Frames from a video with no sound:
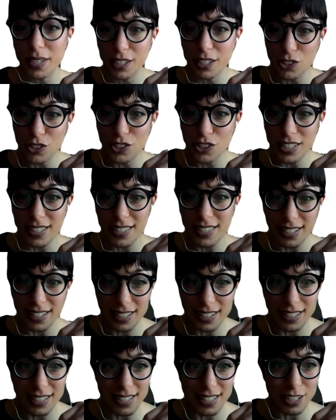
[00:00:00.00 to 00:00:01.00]
PhD
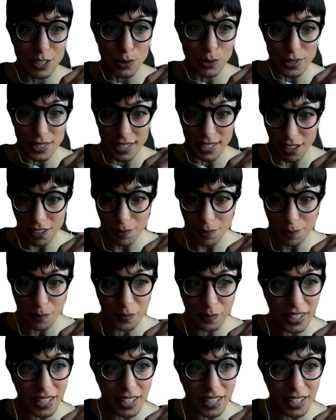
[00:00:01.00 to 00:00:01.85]
studies at UCL,